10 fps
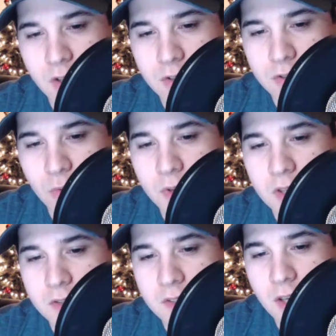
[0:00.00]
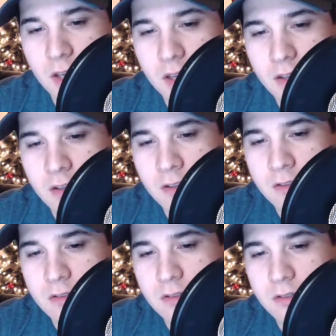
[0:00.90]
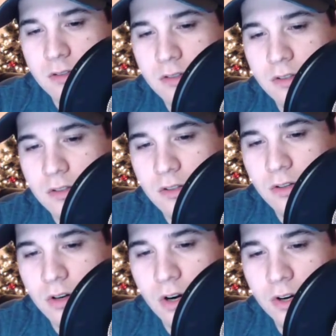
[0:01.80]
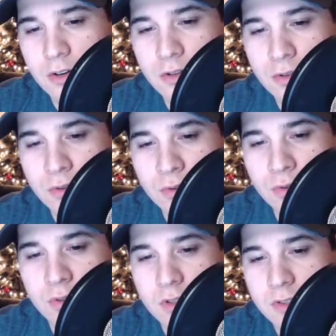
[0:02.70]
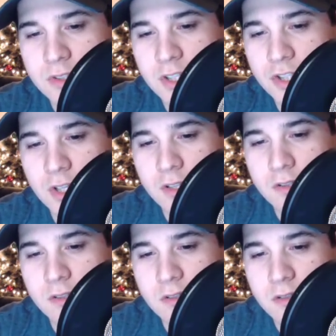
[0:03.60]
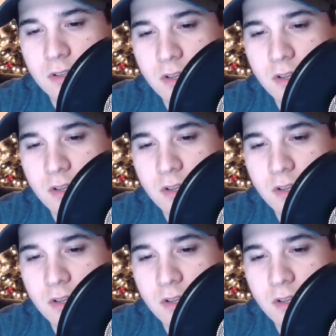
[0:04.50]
So we can say int our new digits,